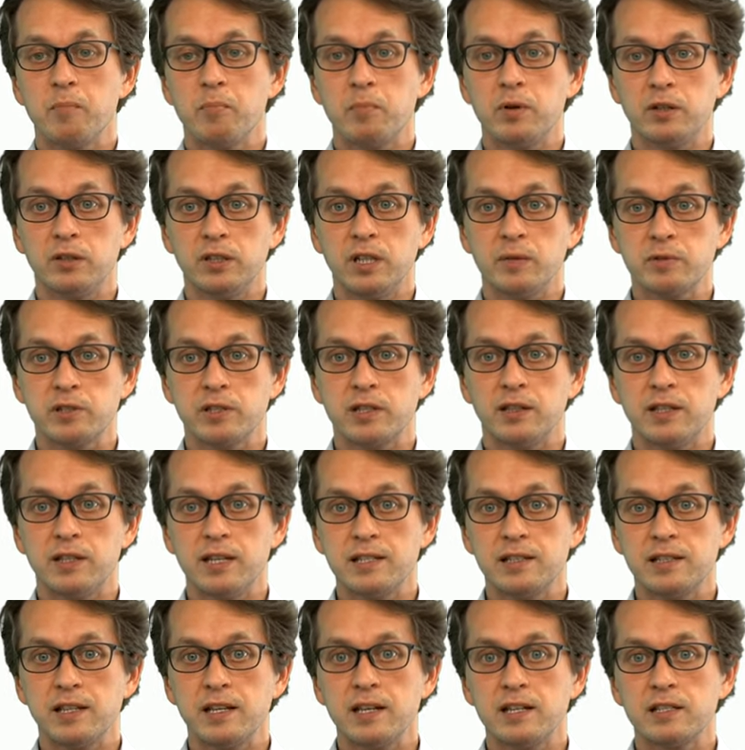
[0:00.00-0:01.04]
build up
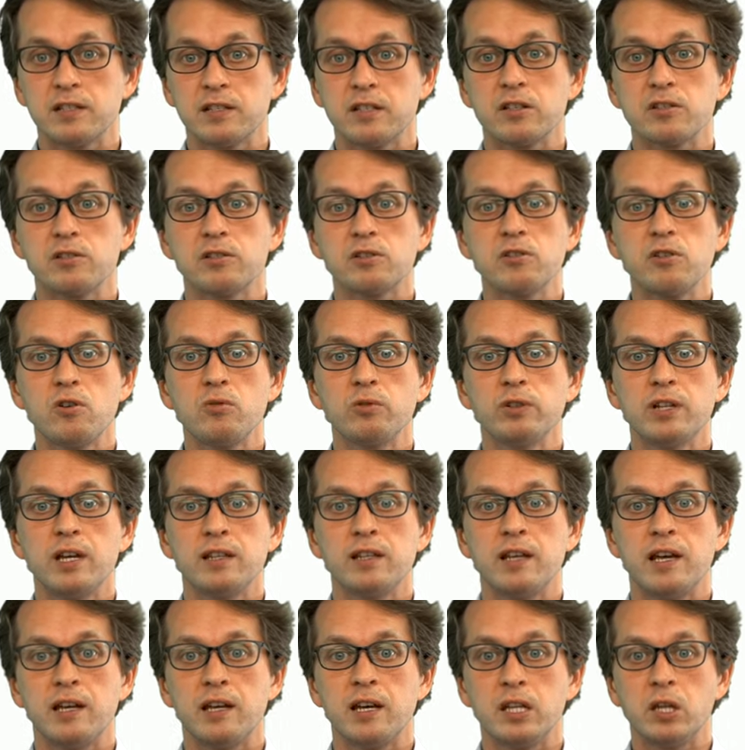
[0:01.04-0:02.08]
statistics, so
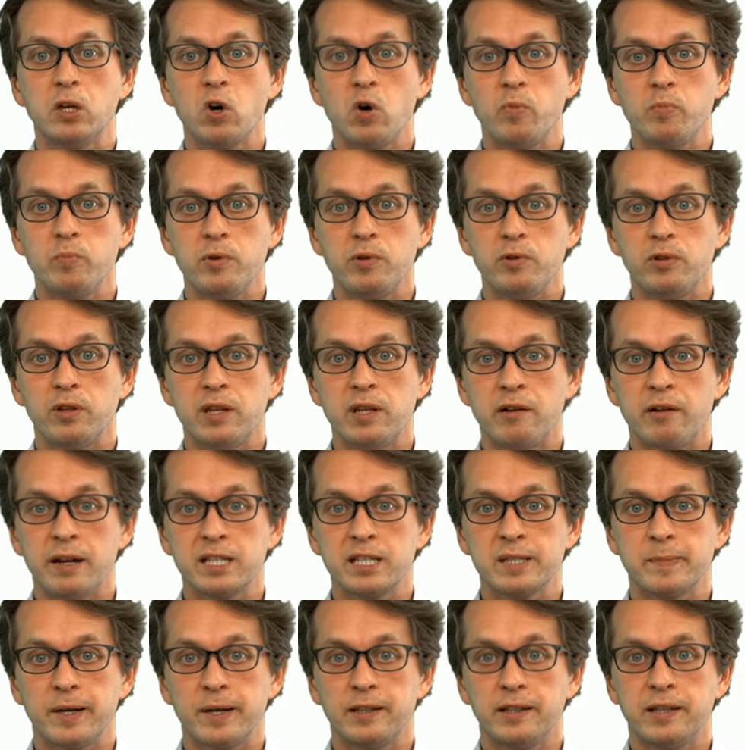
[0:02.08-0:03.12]
that they can compute their
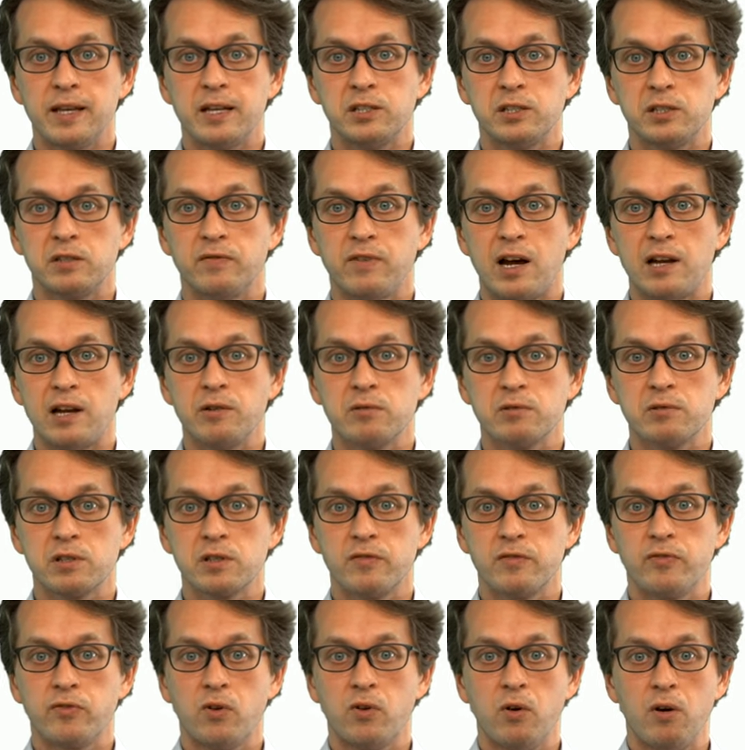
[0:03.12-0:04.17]
expectation values
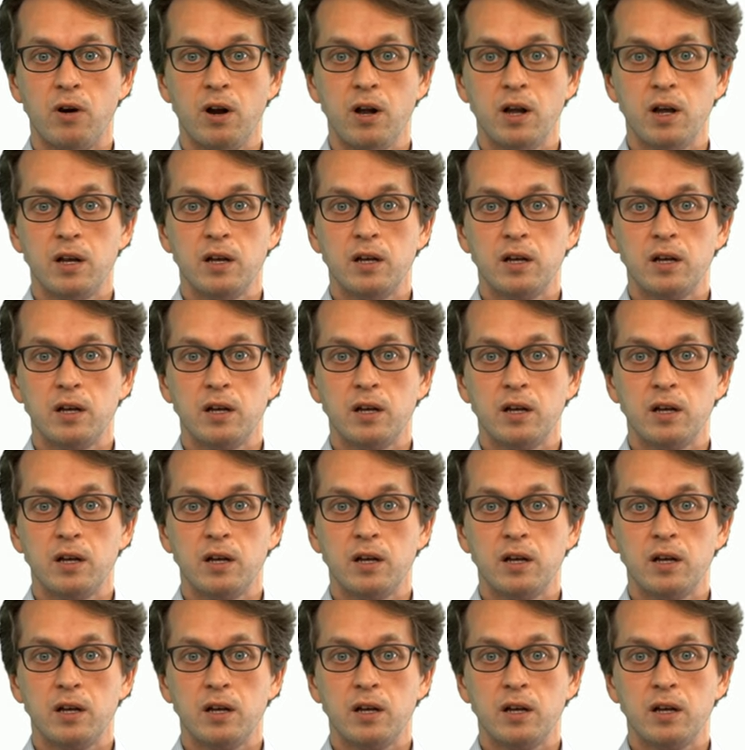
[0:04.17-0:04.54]
for